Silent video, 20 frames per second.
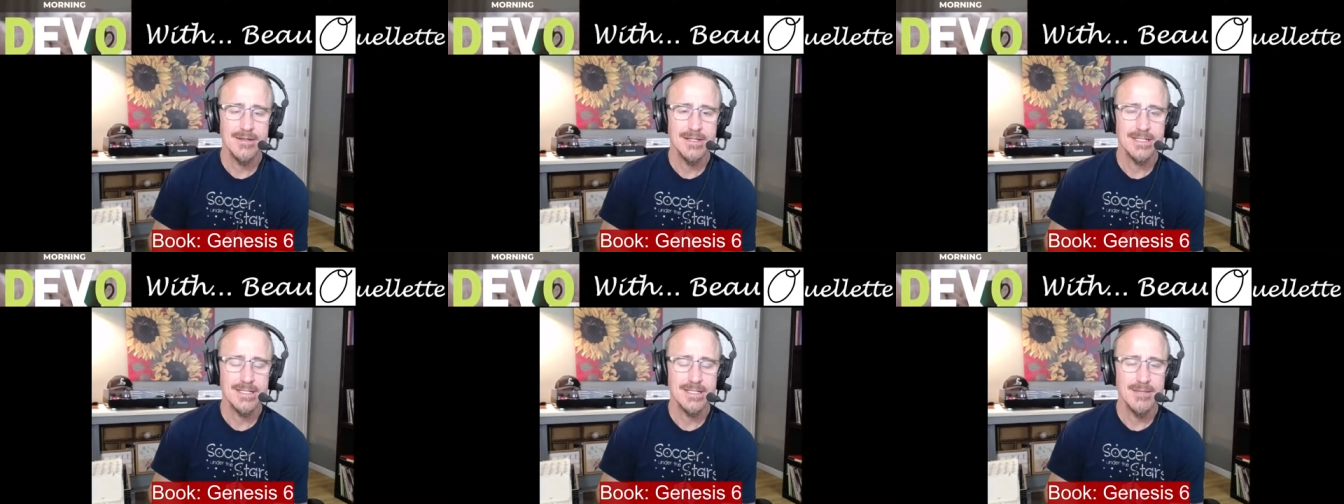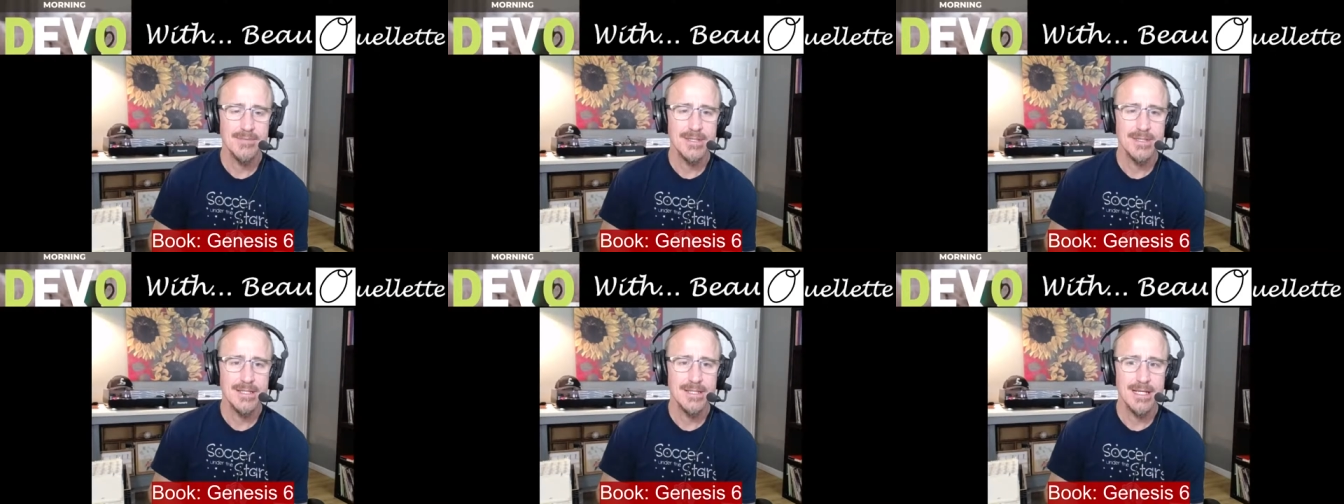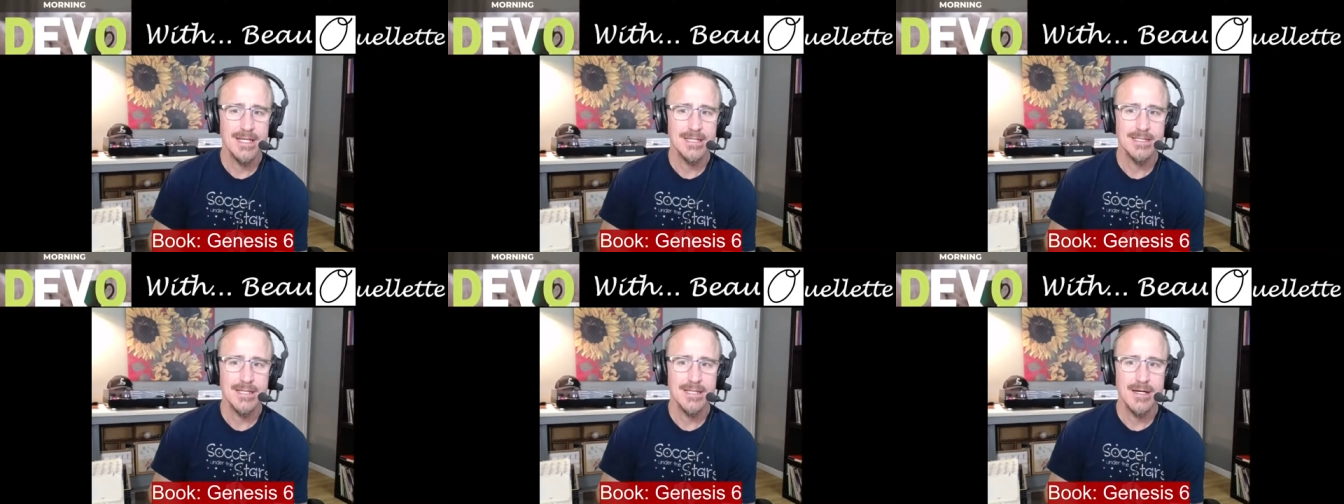something
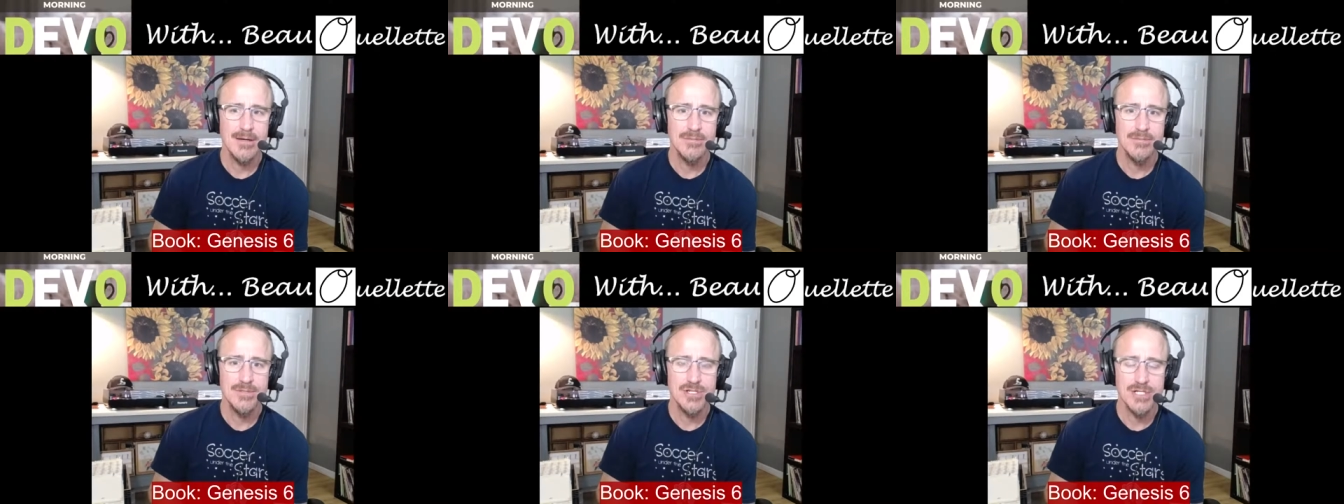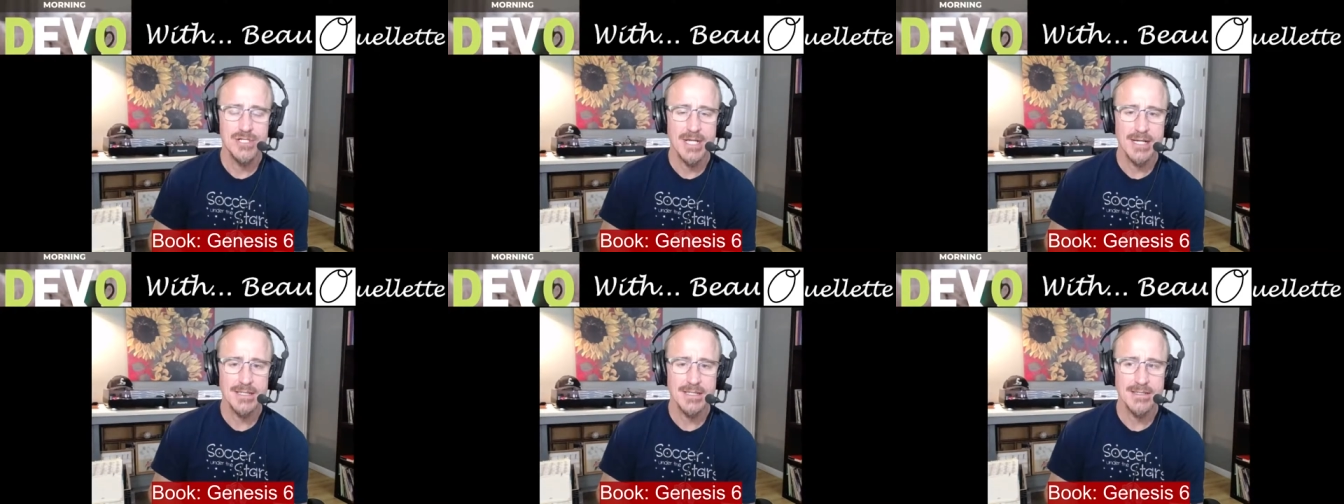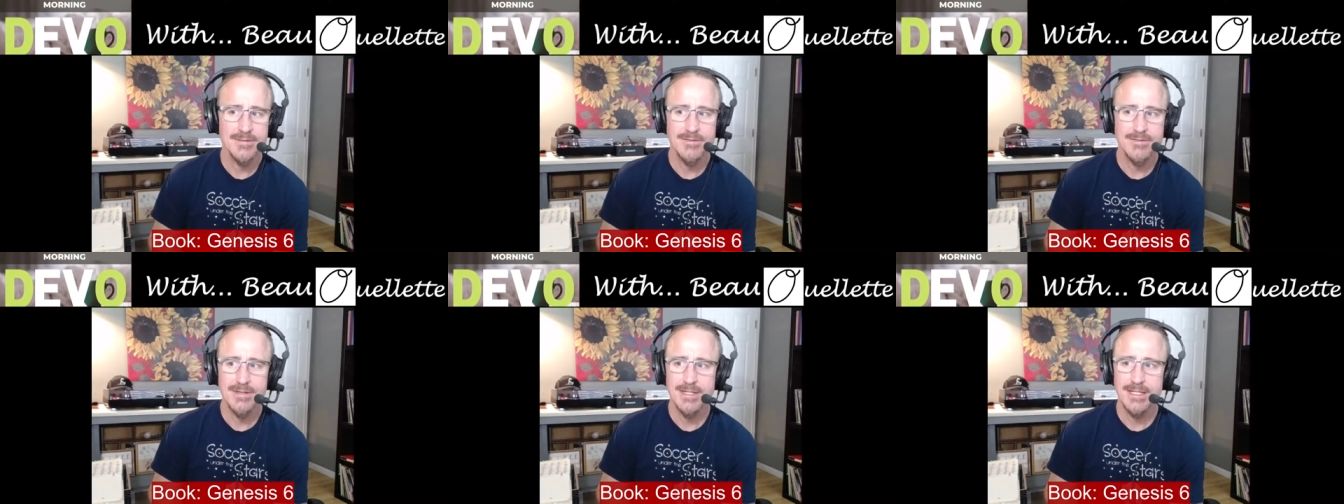that's
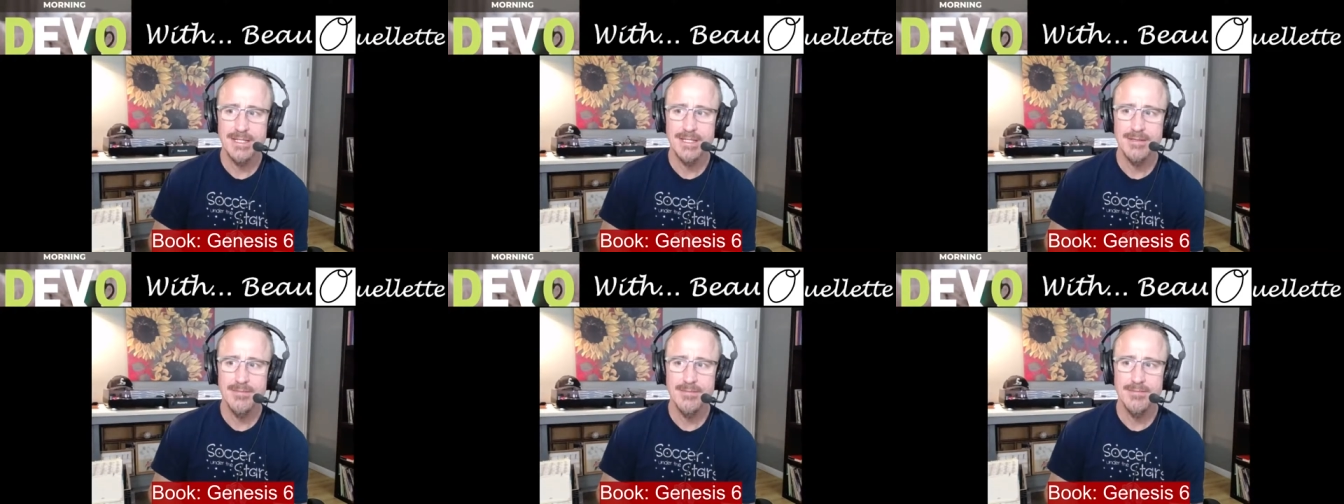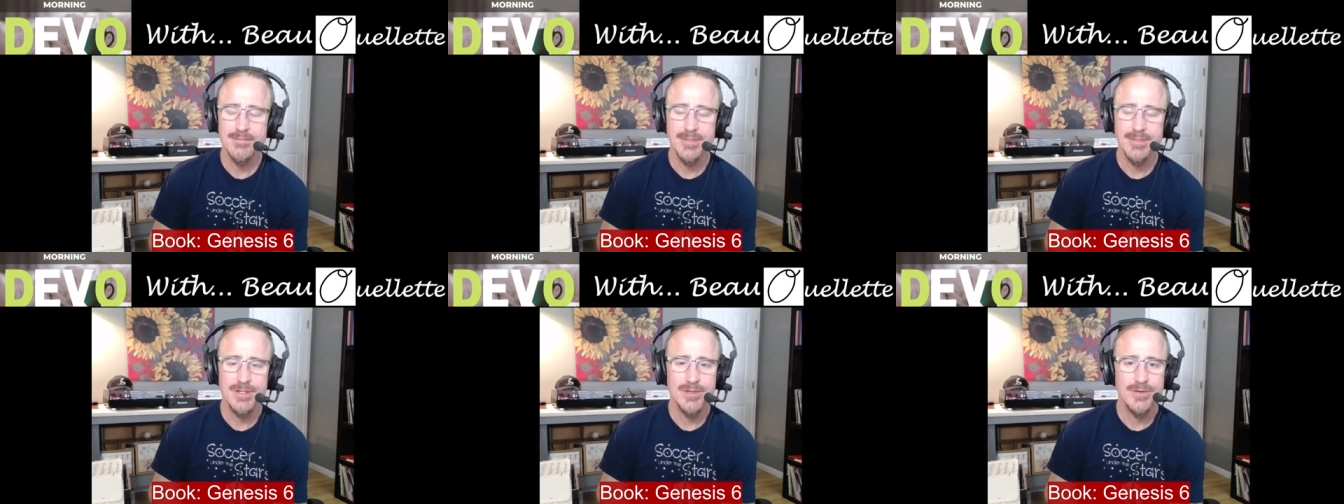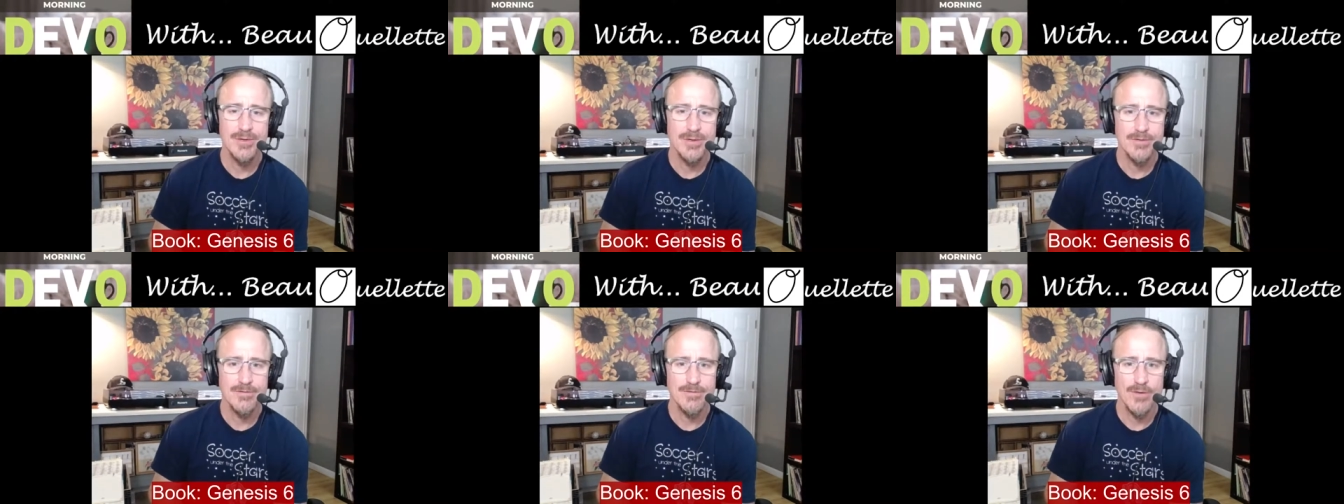objectively
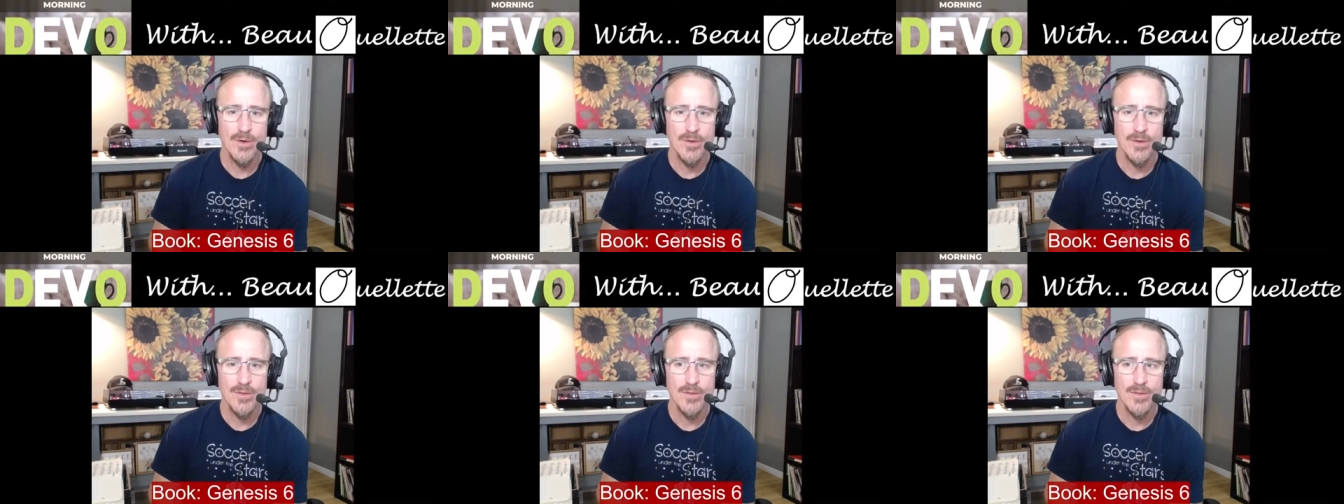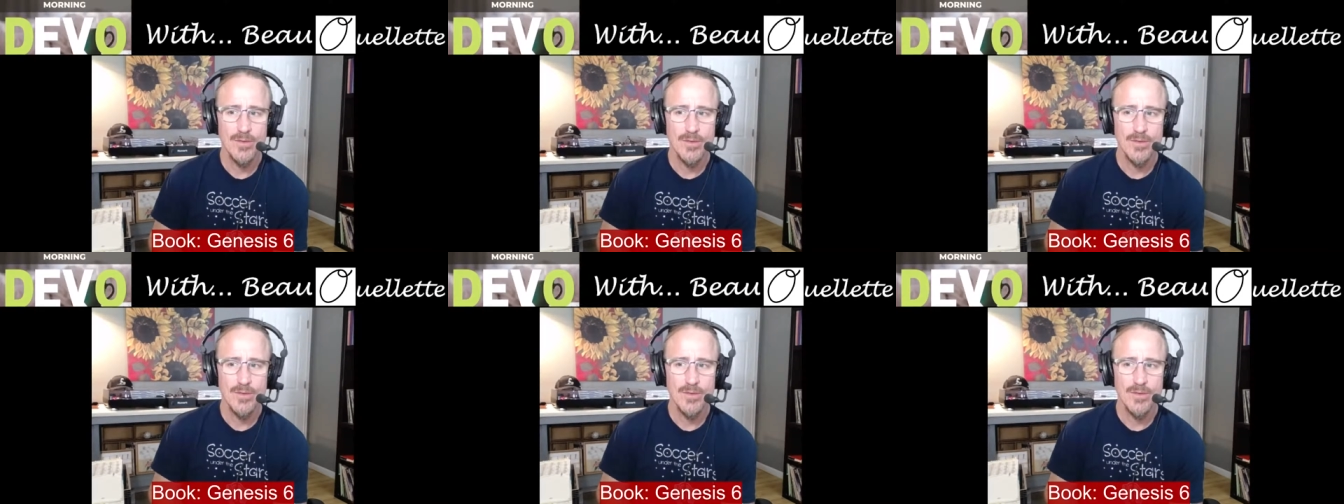beautiful.